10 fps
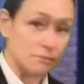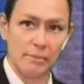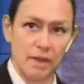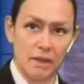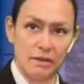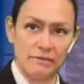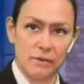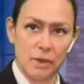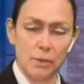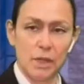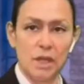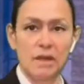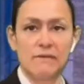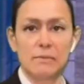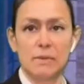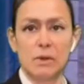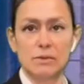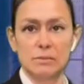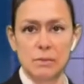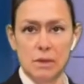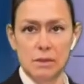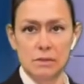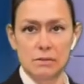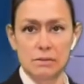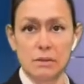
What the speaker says: But before we hear from those brothers,